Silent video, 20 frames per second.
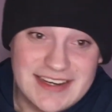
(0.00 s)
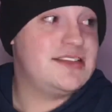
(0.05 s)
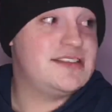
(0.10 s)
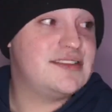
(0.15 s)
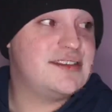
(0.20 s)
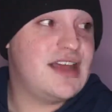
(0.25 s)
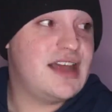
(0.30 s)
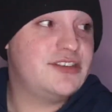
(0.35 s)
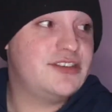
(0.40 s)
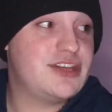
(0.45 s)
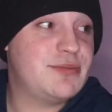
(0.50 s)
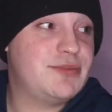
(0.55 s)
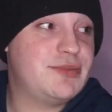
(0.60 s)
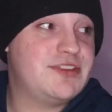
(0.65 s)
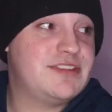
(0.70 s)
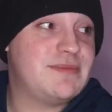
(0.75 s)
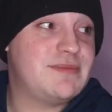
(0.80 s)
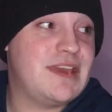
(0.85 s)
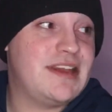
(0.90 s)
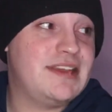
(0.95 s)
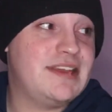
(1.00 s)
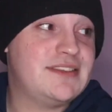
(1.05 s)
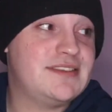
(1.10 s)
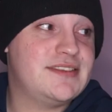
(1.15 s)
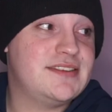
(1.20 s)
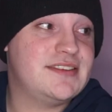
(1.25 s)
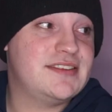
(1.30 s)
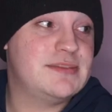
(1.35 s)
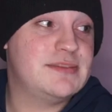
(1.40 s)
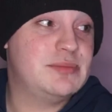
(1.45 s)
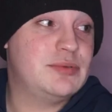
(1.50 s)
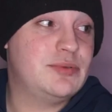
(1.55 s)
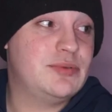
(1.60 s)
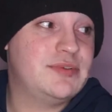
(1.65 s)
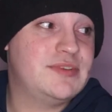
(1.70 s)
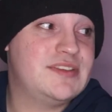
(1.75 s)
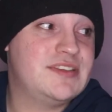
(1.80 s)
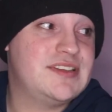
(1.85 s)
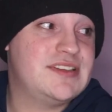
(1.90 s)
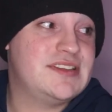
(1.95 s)
Stargem Cosmetics
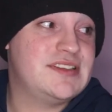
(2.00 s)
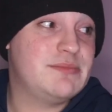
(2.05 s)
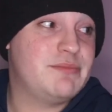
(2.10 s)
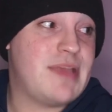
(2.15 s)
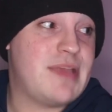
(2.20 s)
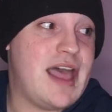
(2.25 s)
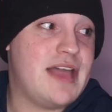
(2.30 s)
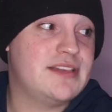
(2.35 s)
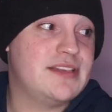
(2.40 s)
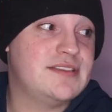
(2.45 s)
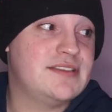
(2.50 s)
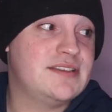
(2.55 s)
Support System palette